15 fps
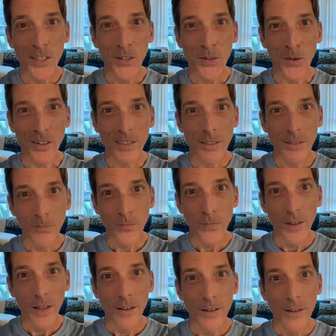yours.
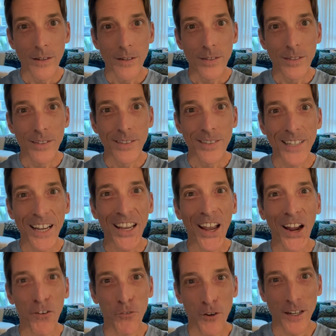Take
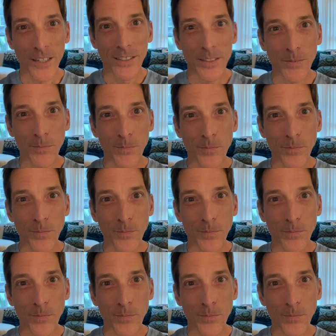care, friends.